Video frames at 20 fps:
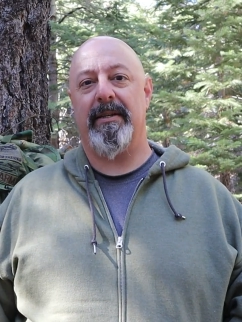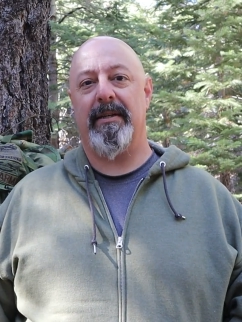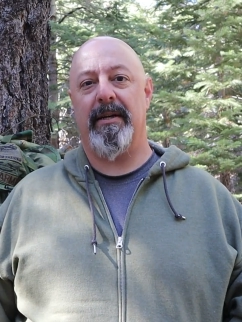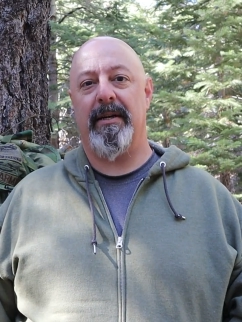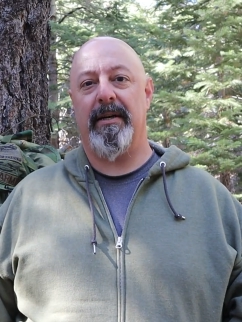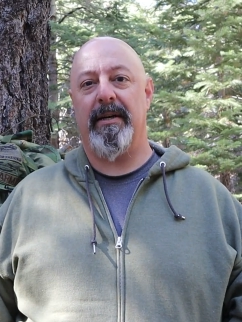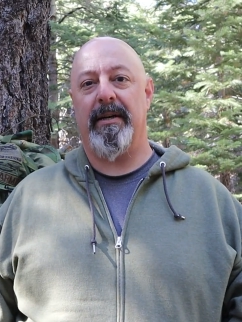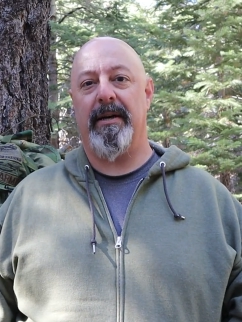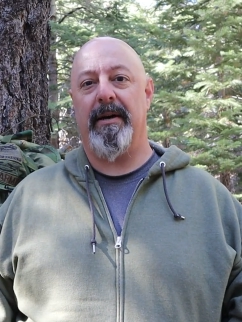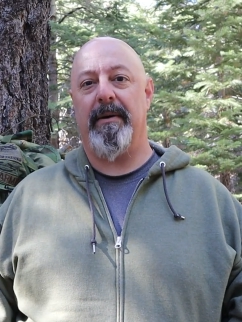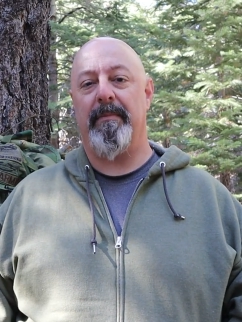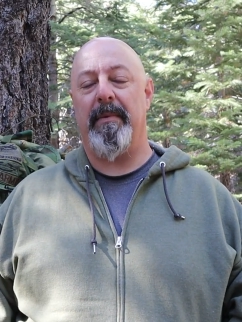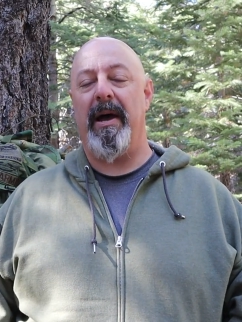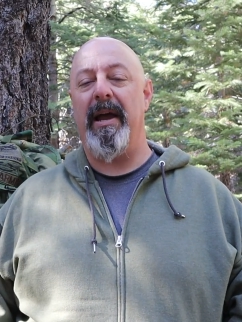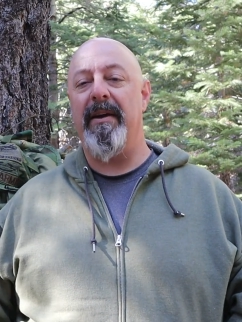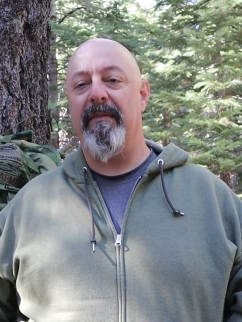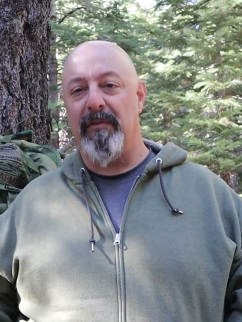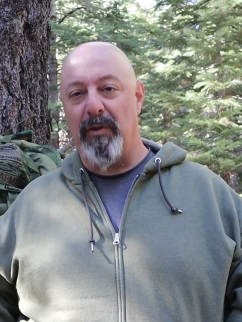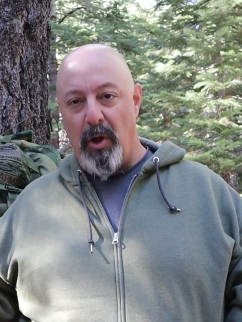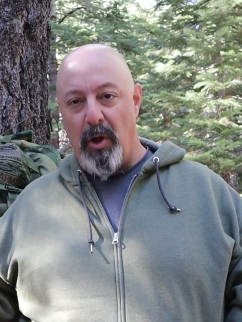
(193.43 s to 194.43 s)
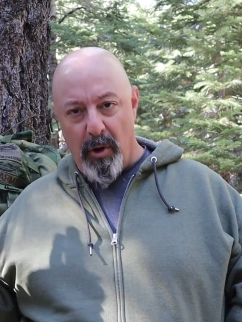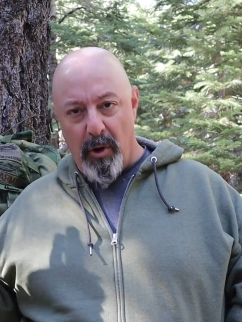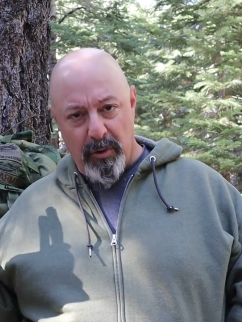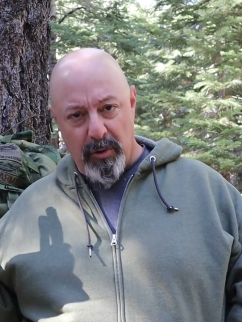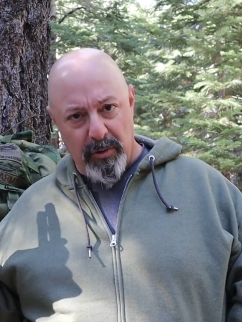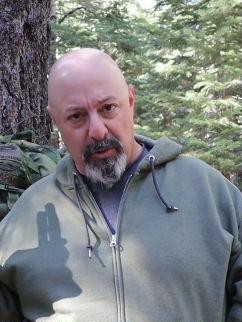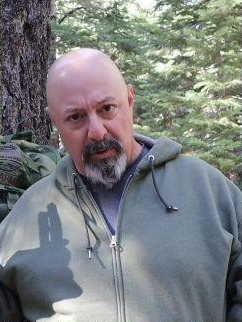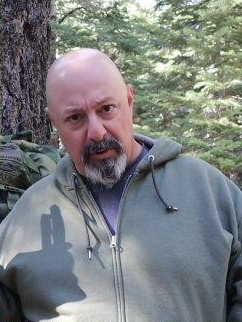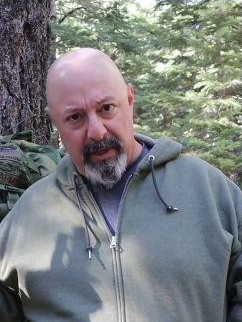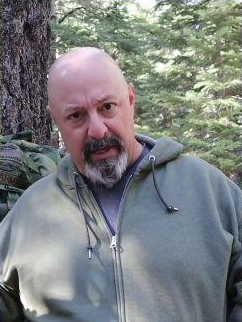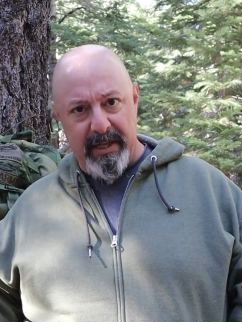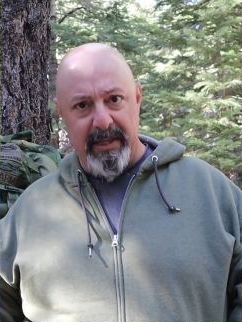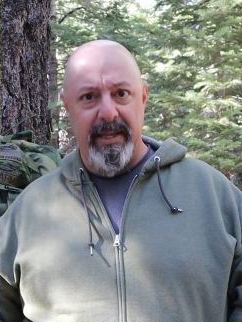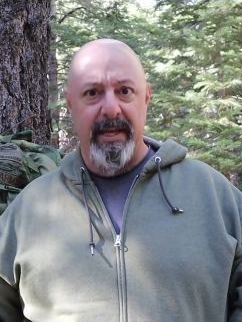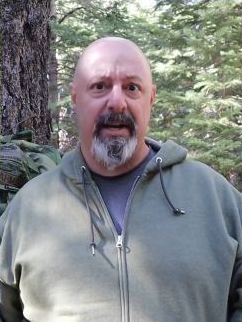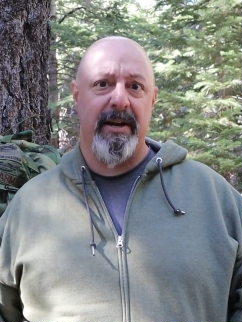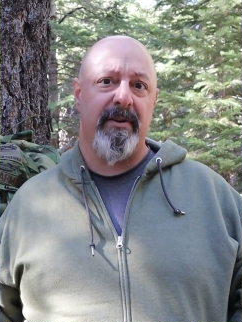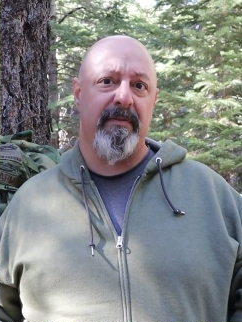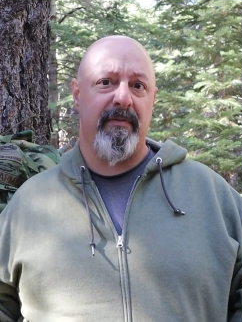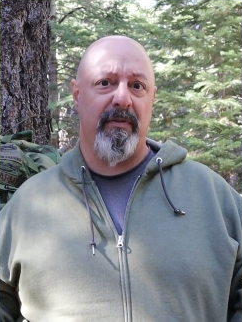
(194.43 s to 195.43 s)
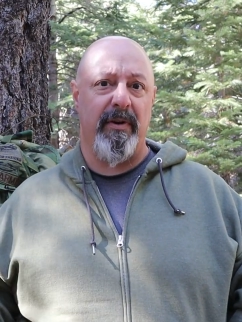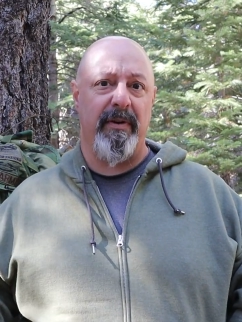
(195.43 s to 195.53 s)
I have longer in there for